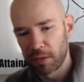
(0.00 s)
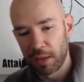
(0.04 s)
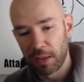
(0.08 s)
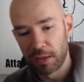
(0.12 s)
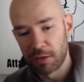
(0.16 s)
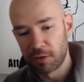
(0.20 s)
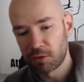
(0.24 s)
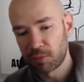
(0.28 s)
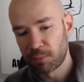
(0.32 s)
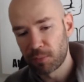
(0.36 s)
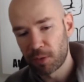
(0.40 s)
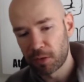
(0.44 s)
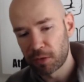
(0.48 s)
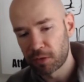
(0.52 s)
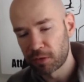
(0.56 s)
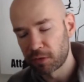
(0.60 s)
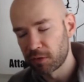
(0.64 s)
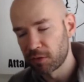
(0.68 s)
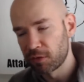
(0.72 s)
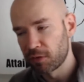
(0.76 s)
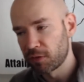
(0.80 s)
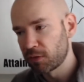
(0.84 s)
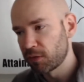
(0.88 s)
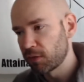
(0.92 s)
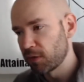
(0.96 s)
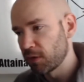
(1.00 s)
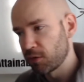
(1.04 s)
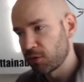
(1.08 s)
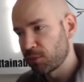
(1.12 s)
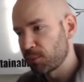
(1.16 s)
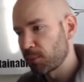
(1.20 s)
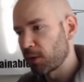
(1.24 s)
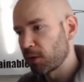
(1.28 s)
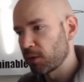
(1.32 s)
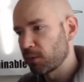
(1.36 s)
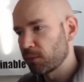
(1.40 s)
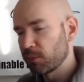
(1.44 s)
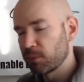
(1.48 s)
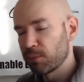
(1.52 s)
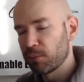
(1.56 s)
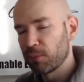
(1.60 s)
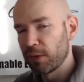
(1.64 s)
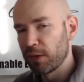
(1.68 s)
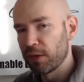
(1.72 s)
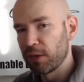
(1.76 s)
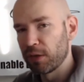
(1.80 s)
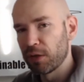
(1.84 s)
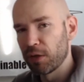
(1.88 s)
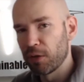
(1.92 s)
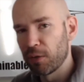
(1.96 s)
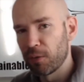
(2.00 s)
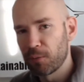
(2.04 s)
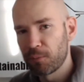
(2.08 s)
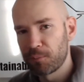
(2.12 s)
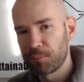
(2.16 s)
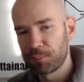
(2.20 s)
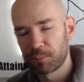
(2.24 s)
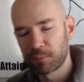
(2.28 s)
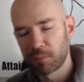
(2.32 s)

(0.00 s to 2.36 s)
and smarter is the smart way to go.